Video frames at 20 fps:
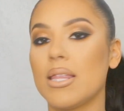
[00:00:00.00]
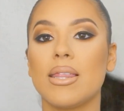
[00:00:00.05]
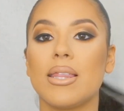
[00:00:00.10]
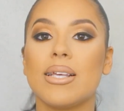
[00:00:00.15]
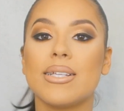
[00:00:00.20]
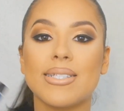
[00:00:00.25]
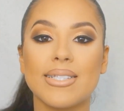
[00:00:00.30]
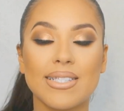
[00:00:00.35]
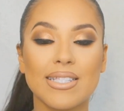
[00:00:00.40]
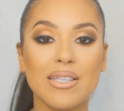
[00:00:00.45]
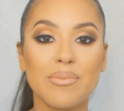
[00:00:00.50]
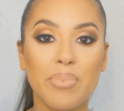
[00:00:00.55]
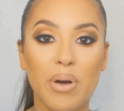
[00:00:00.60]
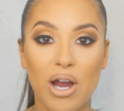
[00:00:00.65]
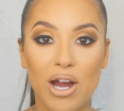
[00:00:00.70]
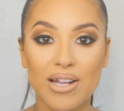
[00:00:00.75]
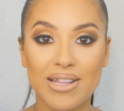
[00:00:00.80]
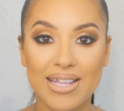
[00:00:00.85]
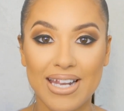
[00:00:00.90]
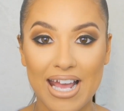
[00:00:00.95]
This is the
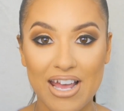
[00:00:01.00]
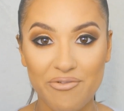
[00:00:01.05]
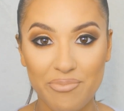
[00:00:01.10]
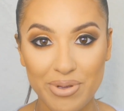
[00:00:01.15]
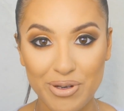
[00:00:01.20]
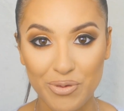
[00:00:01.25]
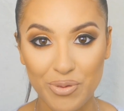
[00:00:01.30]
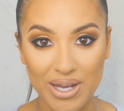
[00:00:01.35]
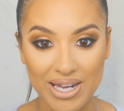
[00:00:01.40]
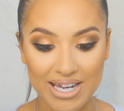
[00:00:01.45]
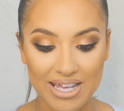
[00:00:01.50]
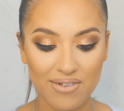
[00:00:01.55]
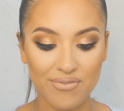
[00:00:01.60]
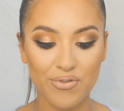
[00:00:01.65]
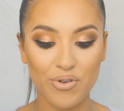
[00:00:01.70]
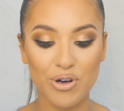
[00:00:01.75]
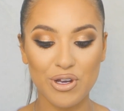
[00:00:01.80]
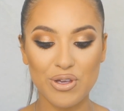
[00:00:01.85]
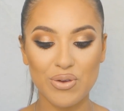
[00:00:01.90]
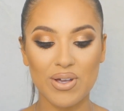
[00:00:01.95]
part that I've been waiting
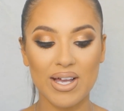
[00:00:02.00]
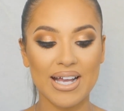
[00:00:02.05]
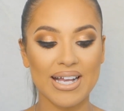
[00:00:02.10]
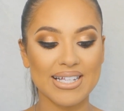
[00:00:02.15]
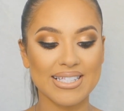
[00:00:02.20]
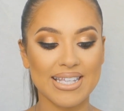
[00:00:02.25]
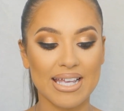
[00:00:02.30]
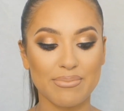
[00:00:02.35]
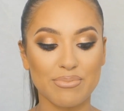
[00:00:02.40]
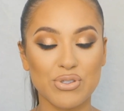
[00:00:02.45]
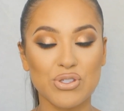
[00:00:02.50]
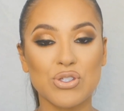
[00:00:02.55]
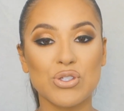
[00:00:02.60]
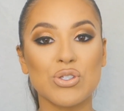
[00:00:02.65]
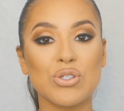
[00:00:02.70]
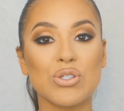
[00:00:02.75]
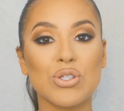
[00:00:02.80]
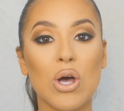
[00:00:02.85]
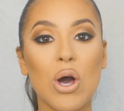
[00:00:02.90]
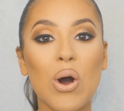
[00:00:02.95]
for, you guys. I'm
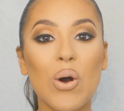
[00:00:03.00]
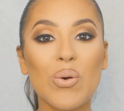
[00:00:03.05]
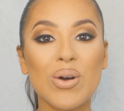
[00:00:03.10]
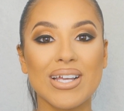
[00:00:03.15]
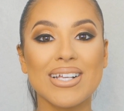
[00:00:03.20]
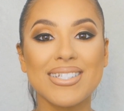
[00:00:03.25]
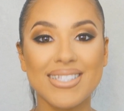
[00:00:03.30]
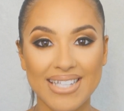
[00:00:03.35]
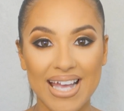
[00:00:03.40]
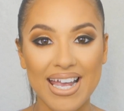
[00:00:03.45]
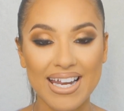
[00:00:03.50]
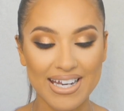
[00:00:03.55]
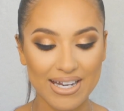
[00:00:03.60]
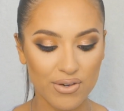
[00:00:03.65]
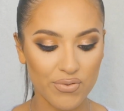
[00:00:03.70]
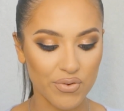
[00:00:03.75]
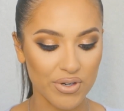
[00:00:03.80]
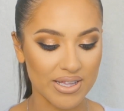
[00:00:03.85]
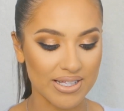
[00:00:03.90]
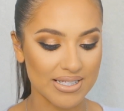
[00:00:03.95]
so
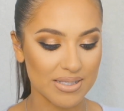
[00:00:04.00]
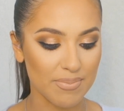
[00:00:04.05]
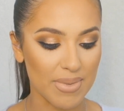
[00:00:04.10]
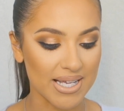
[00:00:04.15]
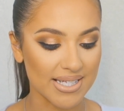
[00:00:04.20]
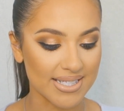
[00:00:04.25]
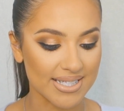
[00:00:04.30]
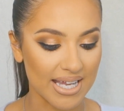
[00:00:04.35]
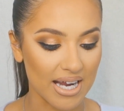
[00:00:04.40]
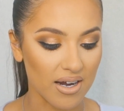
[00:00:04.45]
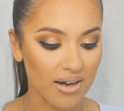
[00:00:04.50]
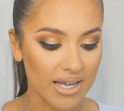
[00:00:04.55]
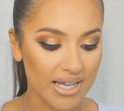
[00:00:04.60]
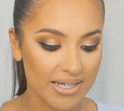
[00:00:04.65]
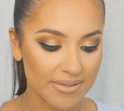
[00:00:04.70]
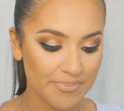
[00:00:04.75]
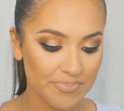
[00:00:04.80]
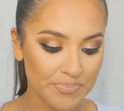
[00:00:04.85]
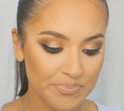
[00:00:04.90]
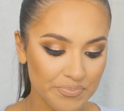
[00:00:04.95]
excited for this
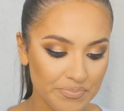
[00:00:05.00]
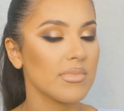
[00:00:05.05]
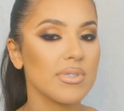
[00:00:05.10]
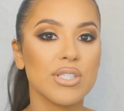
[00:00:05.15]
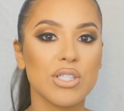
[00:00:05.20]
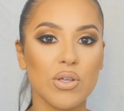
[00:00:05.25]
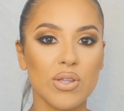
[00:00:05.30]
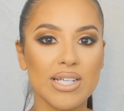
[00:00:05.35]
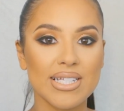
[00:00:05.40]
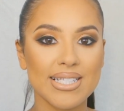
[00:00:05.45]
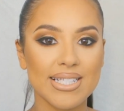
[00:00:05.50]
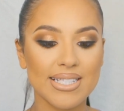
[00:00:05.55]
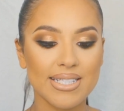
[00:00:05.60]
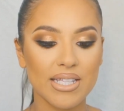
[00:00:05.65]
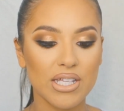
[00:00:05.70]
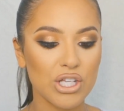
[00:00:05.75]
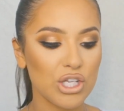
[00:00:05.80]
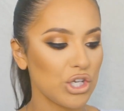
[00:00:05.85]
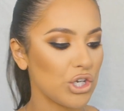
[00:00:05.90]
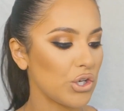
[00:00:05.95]
mascara. So this is
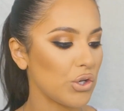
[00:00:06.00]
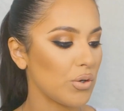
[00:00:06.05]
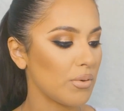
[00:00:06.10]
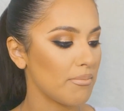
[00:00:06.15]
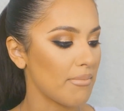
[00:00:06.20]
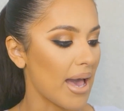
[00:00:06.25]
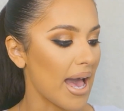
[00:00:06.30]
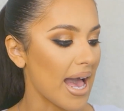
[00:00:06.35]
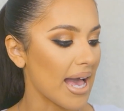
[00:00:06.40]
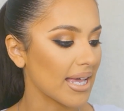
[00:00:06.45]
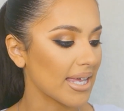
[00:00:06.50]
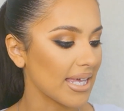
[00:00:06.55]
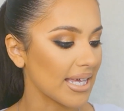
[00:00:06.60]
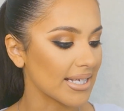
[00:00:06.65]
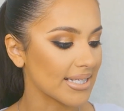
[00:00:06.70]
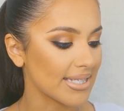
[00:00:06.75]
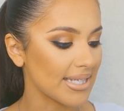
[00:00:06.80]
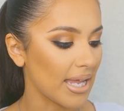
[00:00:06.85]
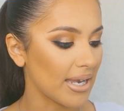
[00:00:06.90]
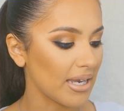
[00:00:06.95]
the new MAC
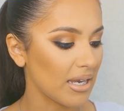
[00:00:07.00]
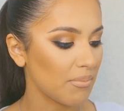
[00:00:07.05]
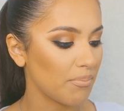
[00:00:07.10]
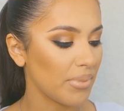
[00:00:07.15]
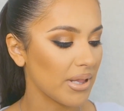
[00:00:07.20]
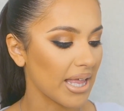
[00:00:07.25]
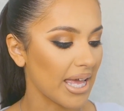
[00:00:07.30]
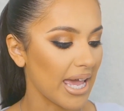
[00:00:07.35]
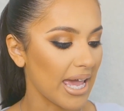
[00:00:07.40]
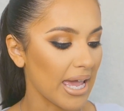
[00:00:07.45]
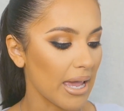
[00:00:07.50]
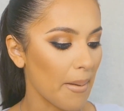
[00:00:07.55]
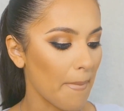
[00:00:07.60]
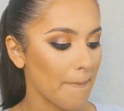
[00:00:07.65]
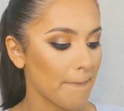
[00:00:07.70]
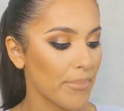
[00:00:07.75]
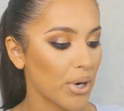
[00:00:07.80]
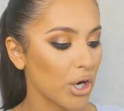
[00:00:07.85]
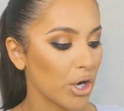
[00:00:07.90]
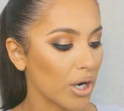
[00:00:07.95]
Extended Play
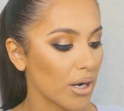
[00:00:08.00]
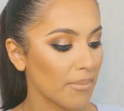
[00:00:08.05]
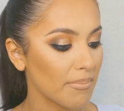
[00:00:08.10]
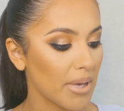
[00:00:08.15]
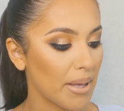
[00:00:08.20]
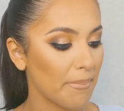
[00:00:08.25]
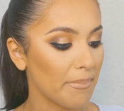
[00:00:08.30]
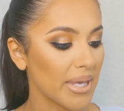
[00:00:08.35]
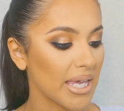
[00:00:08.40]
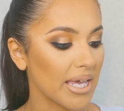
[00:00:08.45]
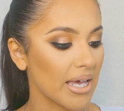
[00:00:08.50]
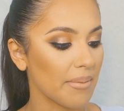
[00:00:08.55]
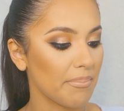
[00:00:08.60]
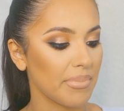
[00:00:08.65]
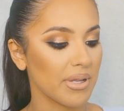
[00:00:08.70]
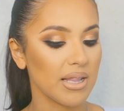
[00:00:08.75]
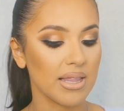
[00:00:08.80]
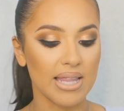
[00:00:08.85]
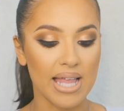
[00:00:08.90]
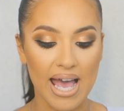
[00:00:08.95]
Perm Me
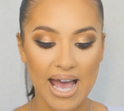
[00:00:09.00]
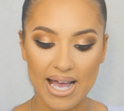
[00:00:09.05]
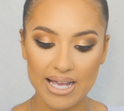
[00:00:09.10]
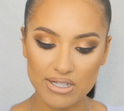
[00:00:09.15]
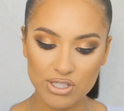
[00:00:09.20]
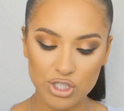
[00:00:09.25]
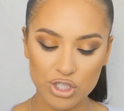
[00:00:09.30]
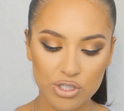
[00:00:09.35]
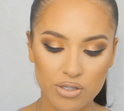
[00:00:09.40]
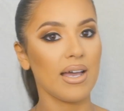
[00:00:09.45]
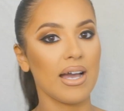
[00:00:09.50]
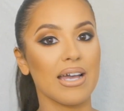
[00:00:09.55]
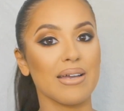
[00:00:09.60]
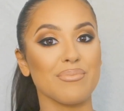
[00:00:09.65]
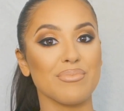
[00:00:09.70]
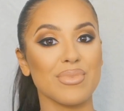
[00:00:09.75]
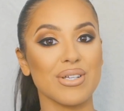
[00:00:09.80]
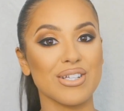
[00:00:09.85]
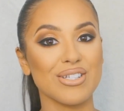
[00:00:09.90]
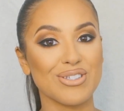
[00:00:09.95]
Up Lash.
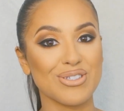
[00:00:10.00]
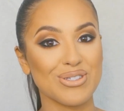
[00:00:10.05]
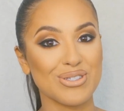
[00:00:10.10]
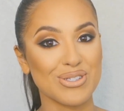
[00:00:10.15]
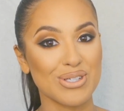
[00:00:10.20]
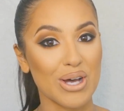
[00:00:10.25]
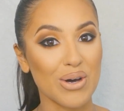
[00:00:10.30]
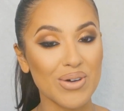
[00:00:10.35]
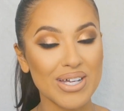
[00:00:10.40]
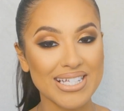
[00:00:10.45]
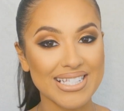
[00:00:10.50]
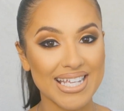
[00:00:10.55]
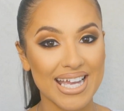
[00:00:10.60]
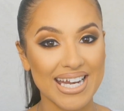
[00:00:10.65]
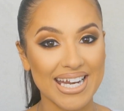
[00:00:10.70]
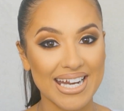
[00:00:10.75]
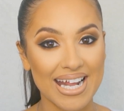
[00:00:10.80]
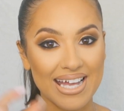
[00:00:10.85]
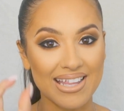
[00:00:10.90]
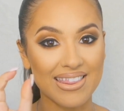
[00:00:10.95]
I'm so
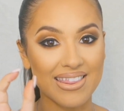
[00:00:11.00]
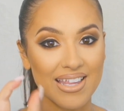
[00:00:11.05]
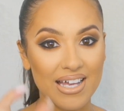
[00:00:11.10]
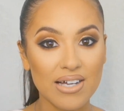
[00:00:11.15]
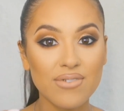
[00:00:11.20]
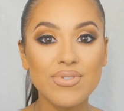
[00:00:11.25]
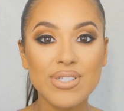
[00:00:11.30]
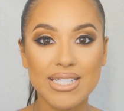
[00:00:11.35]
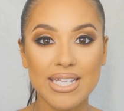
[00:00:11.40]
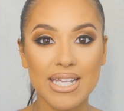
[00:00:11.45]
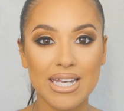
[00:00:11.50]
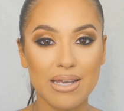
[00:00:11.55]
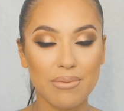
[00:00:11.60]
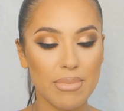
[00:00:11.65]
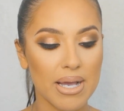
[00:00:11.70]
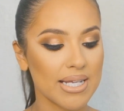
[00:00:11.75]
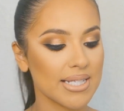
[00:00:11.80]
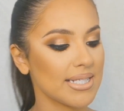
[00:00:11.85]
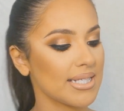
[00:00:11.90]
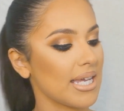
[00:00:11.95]
excited. I love skinny
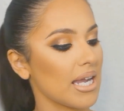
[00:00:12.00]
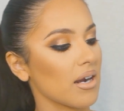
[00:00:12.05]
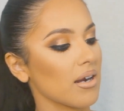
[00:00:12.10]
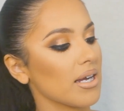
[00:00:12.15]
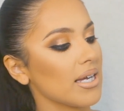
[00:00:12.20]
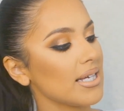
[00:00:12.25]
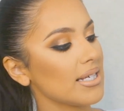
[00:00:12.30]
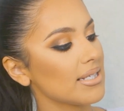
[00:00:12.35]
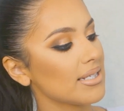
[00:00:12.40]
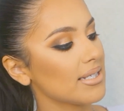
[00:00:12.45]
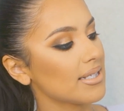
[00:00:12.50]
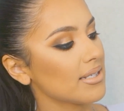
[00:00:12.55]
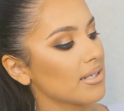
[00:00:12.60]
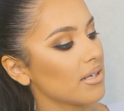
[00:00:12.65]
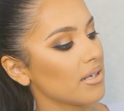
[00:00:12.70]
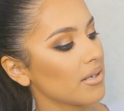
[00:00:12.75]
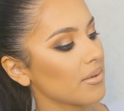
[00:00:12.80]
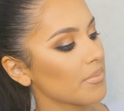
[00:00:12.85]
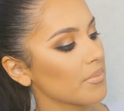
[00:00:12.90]
mascaras.